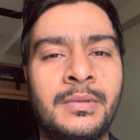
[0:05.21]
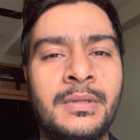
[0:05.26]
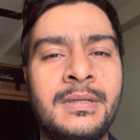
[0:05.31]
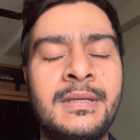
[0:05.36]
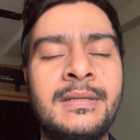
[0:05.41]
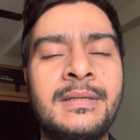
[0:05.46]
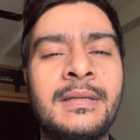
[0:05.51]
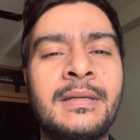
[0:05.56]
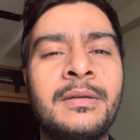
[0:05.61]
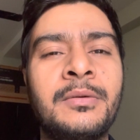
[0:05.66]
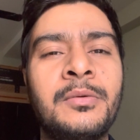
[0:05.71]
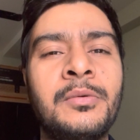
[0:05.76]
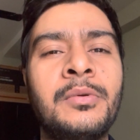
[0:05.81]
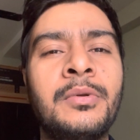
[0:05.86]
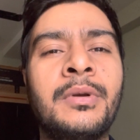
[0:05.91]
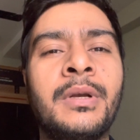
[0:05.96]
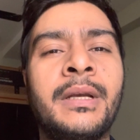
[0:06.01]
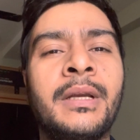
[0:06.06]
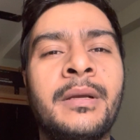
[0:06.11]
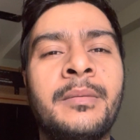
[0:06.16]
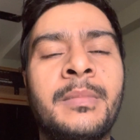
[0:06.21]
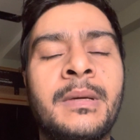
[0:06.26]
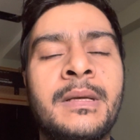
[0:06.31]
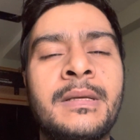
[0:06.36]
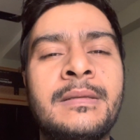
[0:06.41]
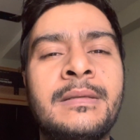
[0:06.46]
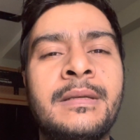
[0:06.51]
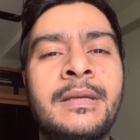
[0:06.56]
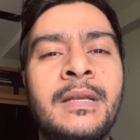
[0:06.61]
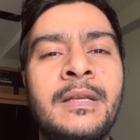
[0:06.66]
This is a tool created by
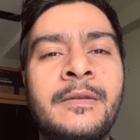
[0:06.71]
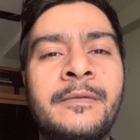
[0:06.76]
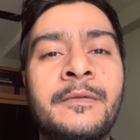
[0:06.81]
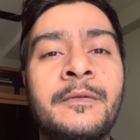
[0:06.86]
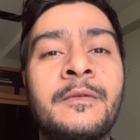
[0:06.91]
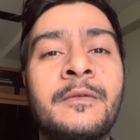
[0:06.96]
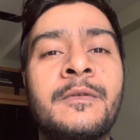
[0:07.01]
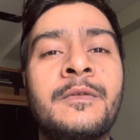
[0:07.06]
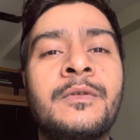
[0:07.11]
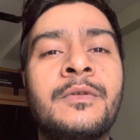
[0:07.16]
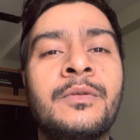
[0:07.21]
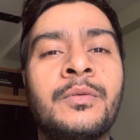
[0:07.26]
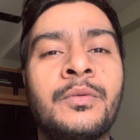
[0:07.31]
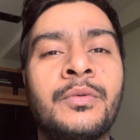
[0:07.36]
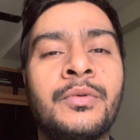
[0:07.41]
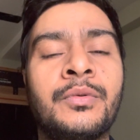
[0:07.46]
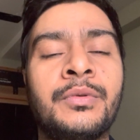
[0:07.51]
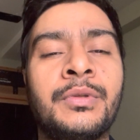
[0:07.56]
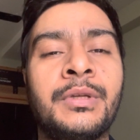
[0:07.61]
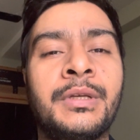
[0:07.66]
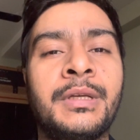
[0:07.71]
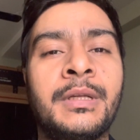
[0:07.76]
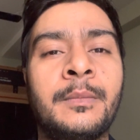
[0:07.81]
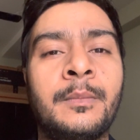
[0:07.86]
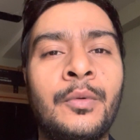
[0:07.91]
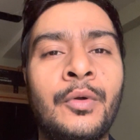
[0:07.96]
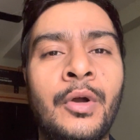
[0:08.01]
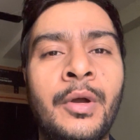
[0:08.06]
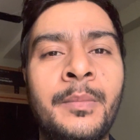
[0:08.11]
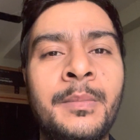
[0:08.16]
Salesforce to do the
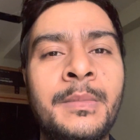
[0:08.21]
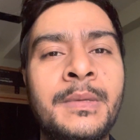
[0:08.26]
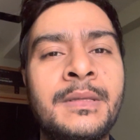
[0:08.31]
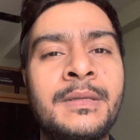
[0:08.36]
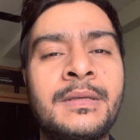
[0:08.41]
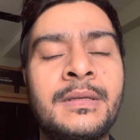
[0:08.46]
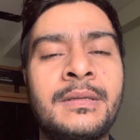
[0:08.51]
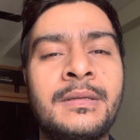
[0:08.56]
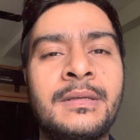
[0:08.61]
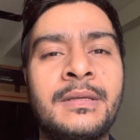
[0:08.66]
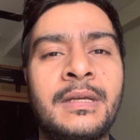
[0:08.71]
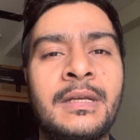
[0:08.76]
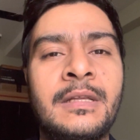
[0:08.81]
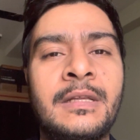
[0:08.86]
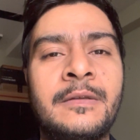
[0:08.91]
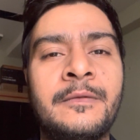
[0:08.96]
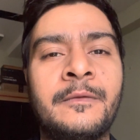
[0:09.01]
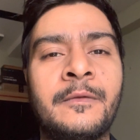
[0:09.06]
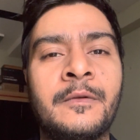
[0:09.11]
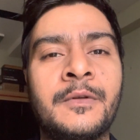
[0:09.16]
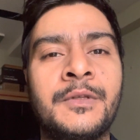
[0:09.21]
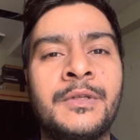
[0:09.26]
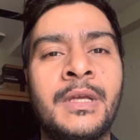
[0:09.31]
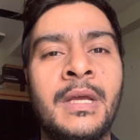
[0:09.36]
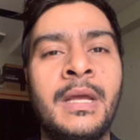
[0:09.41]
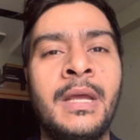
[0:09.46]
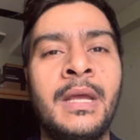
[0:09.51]
deployments in Salesforce